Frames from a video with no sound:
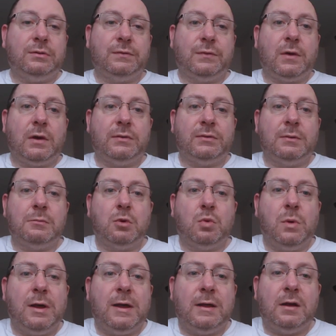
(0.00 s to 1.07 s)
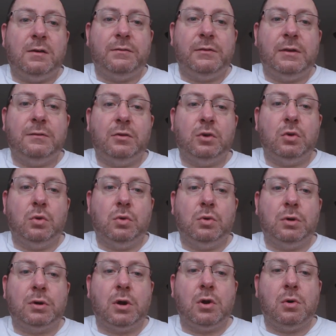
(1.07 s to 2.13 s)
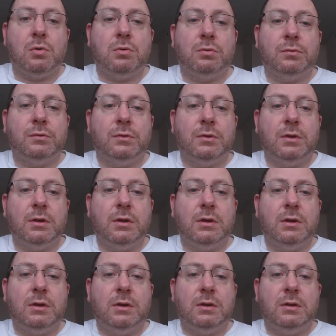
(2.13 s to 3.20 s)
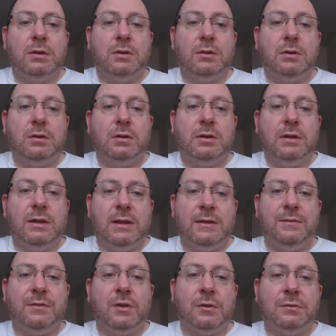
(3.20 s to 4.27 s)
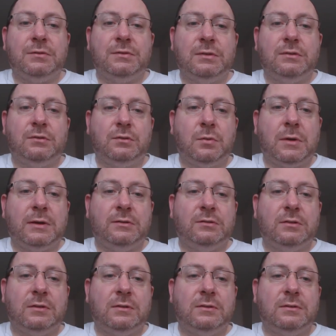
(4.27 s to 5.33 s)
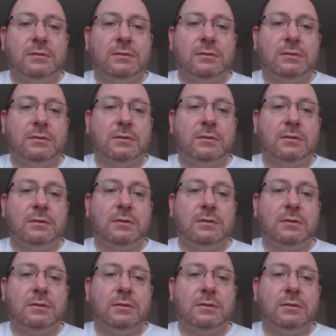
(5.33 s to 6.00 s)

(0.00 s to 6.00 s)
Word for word: as far as I'm aware I've never caught a cold in those situations